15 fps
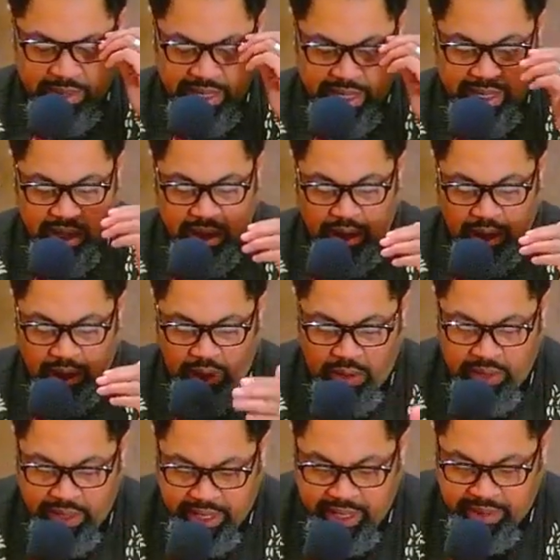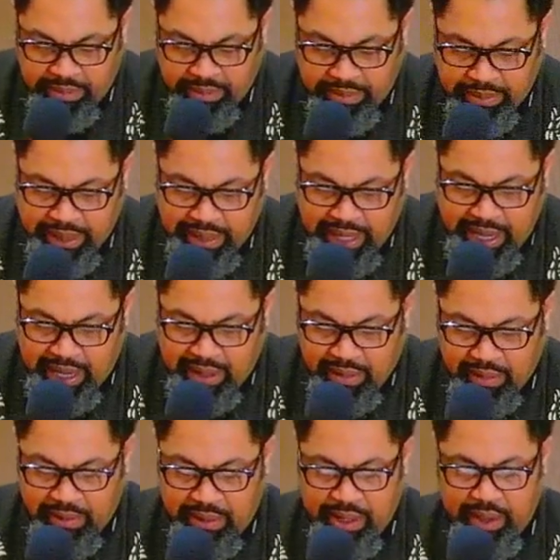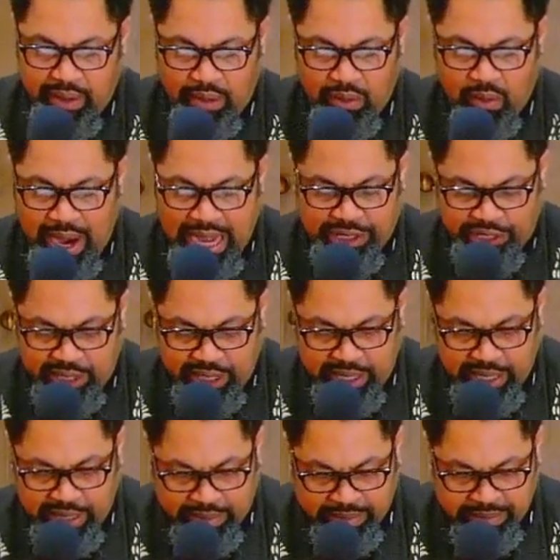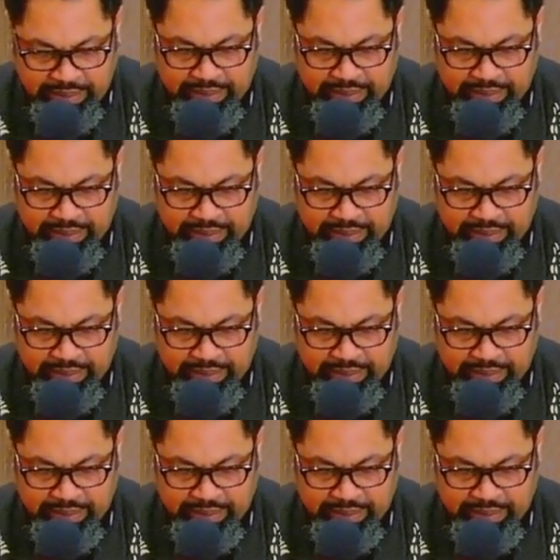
They heard him, but now they are watching him.